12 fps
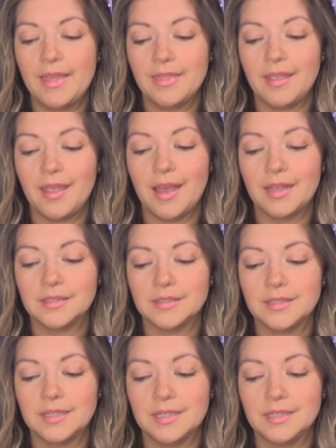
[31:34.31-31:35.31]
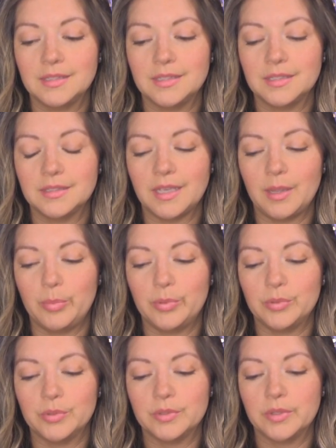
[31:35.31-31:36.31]
they asked his
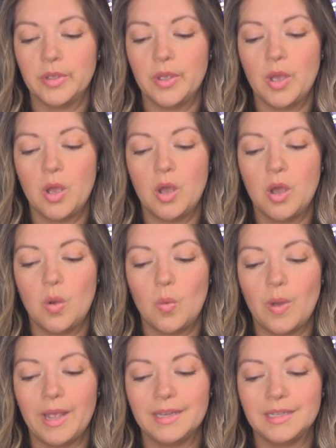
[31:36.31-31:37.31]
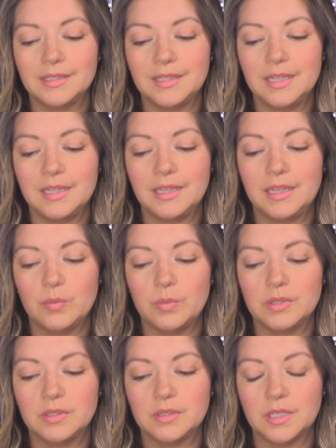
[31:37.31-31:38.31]
disciples, Why does he eat
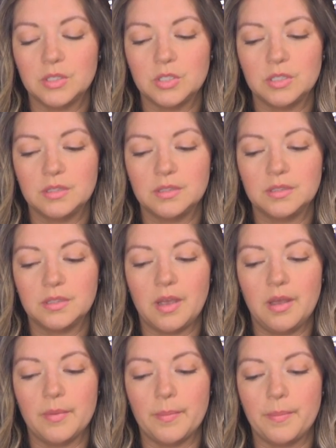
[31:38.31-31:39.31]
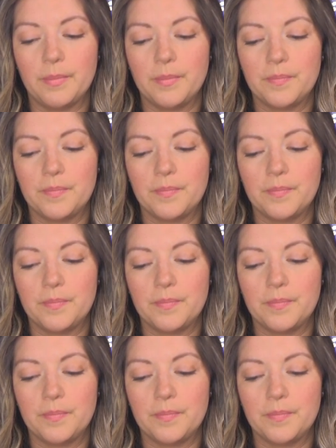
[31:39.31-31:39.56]
with such scum?